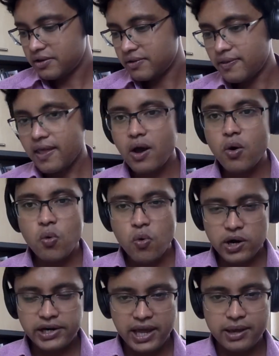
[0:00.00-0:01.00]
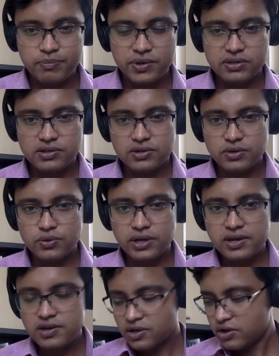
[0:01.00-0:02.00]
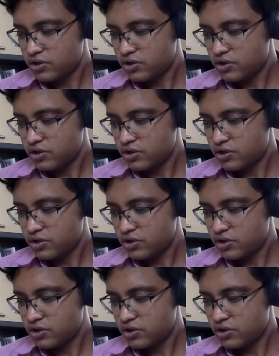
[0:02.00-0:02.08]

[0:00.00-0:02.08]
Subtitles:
now what happens? Okay,